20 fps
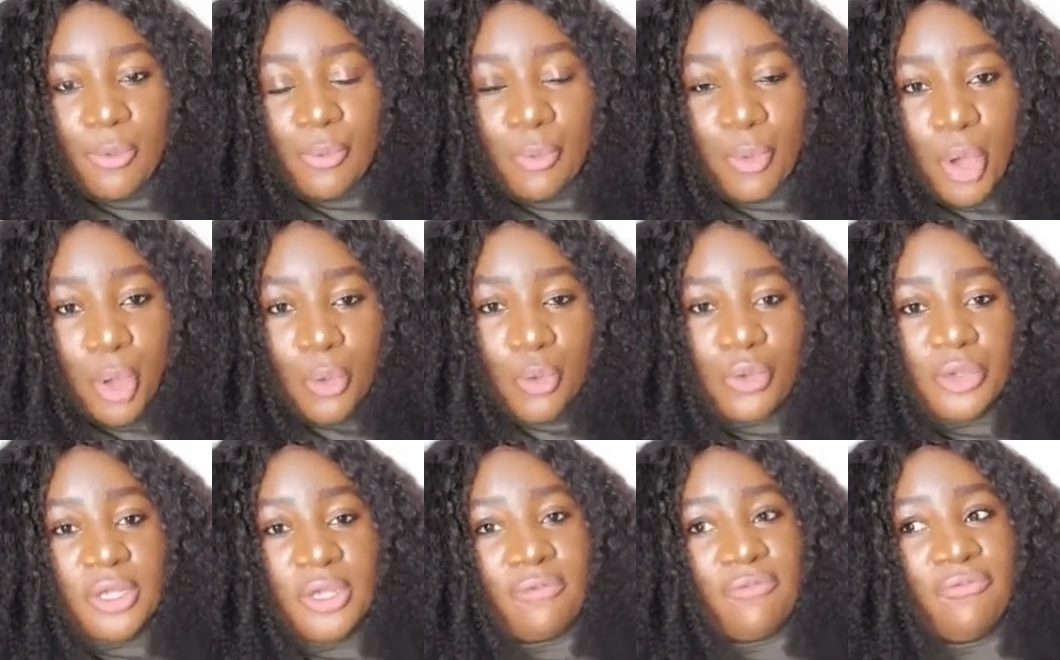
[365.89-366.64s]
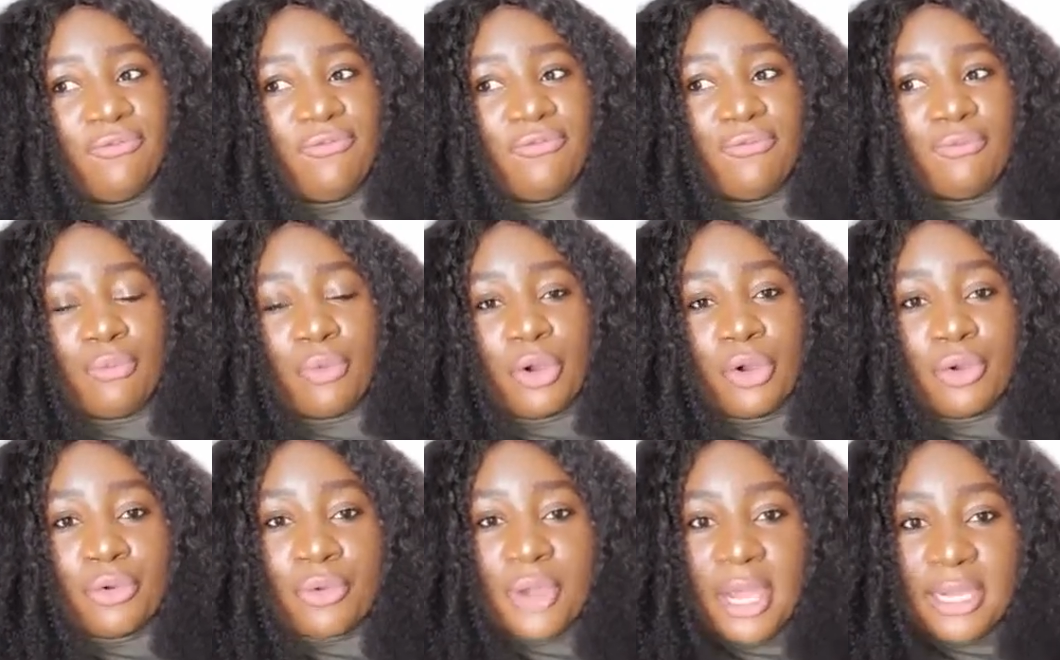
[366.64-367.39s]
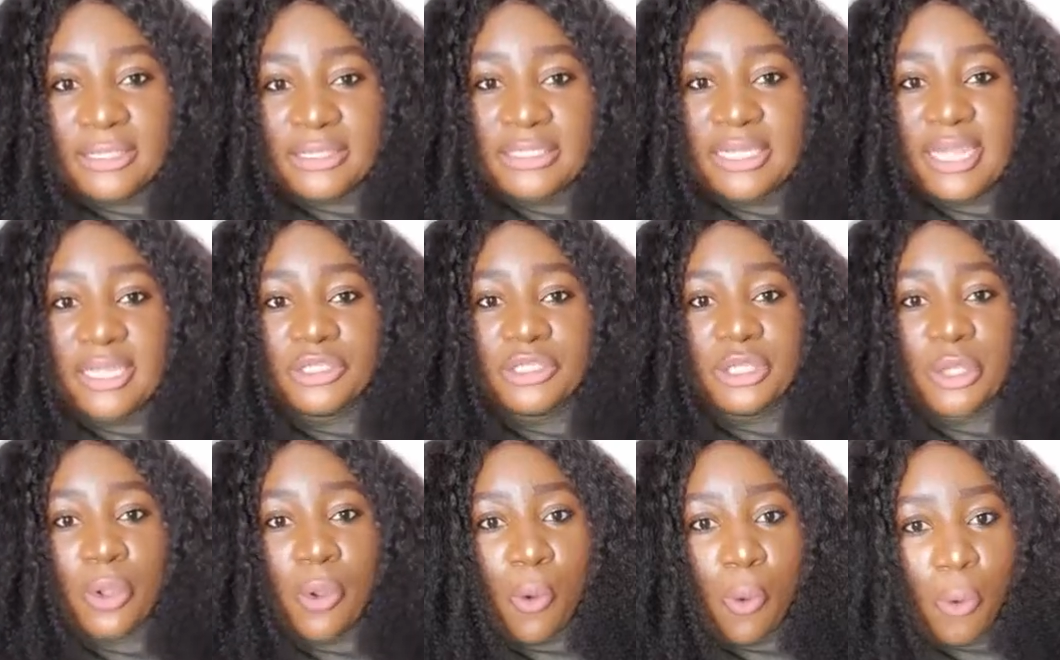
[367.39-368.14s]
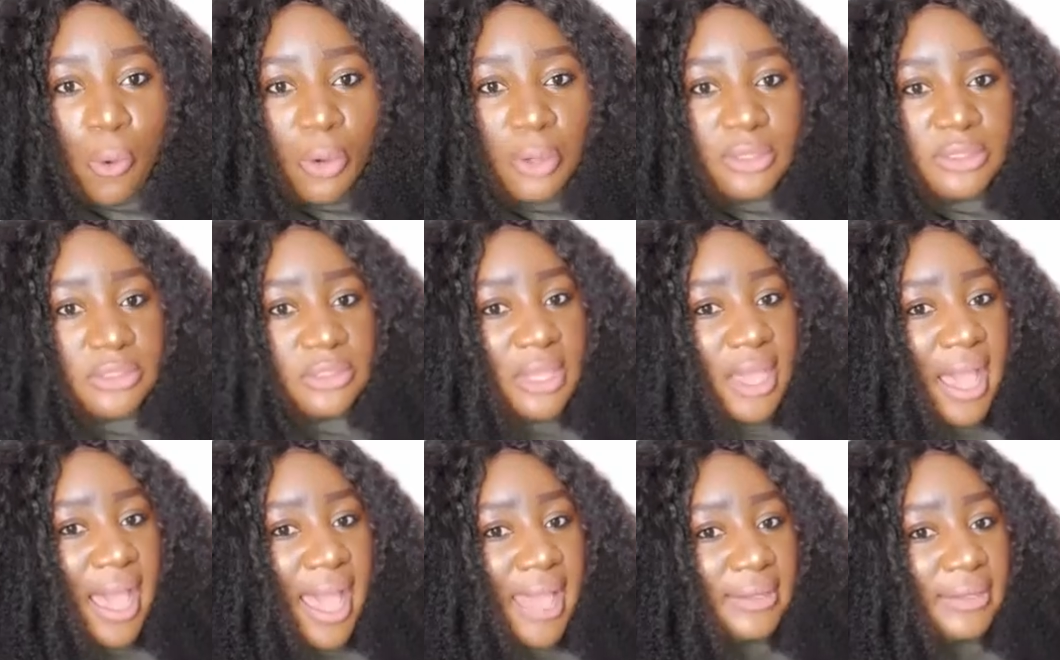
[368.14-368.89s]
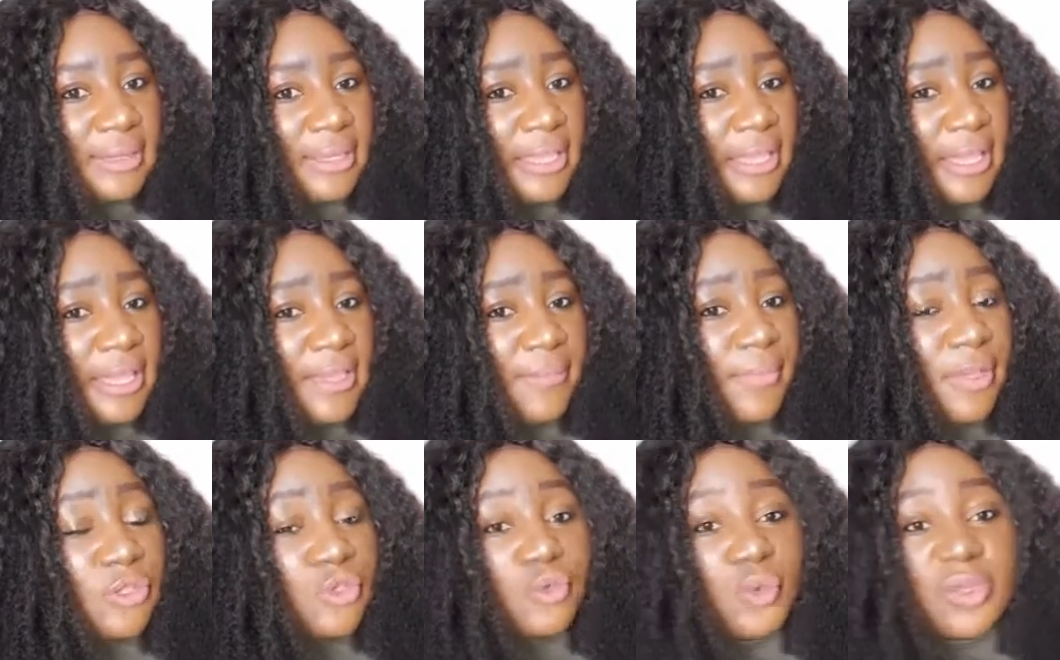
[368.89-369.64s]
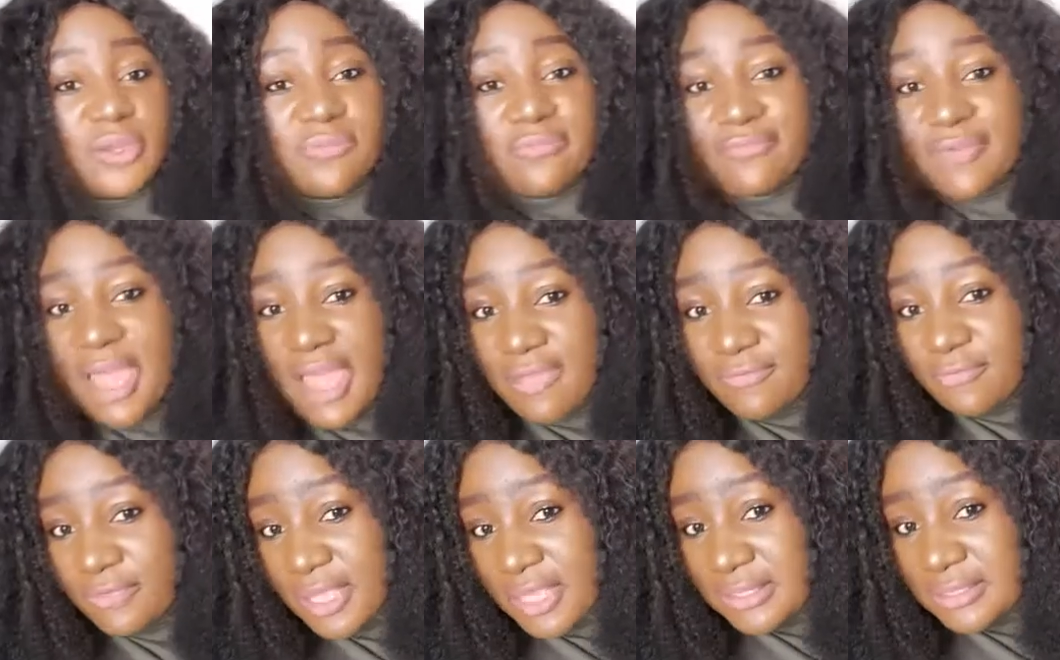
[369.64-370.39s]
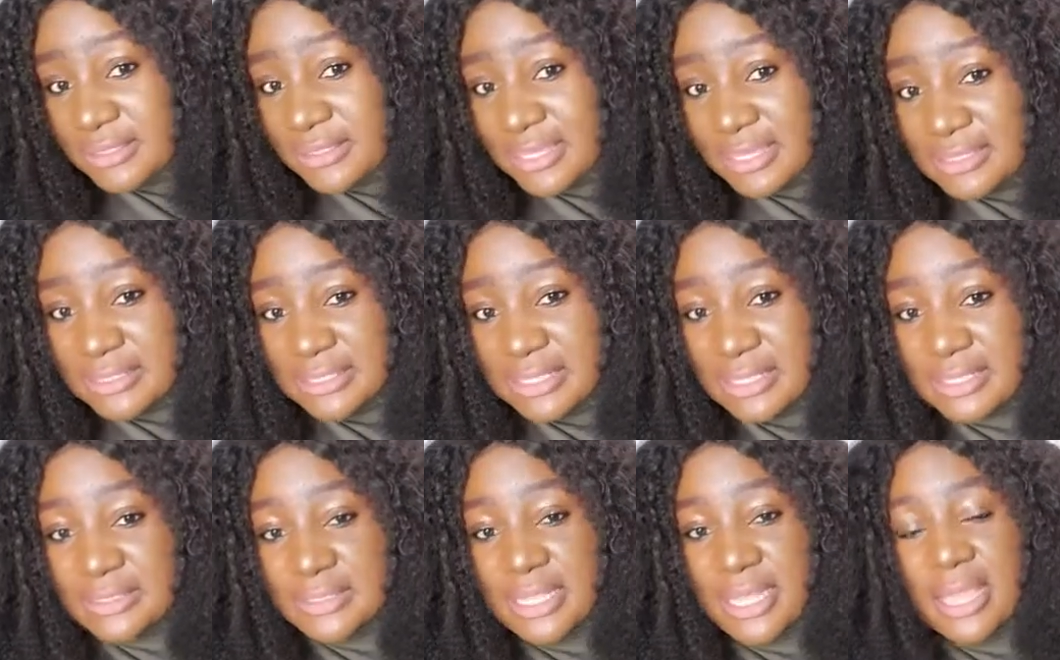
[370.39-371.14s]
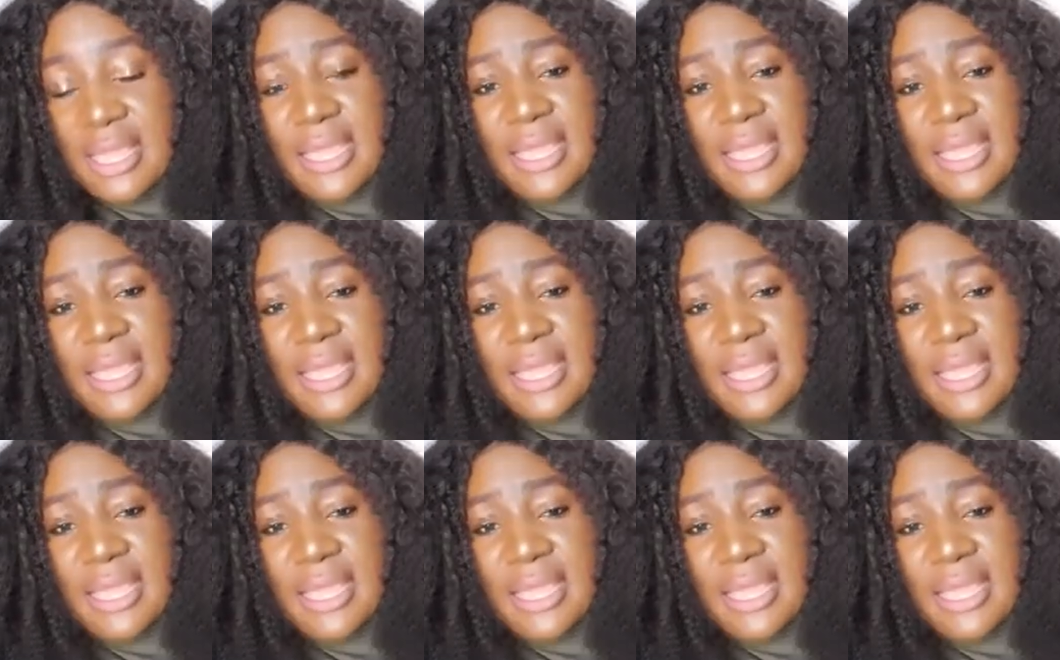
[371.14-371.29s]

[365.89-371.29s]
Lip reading: what could have warranted the court handing him a 25 year sentence